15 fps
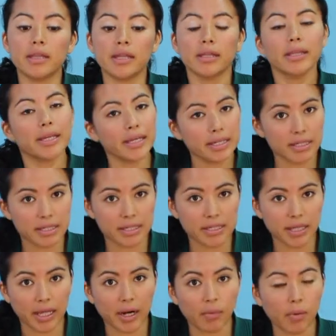the links
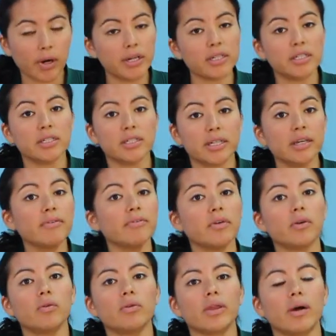that I wanted to give
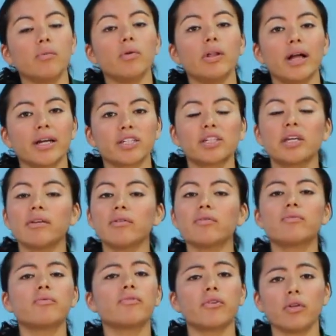you that will actually give you
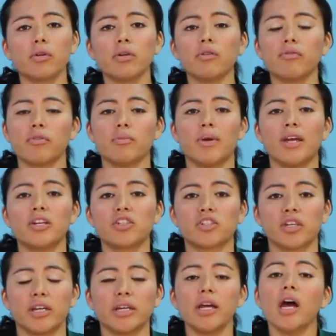further
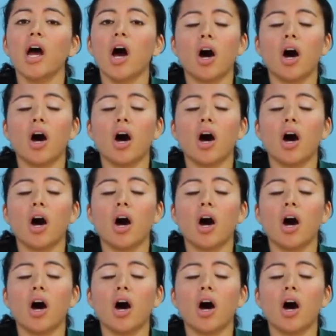information,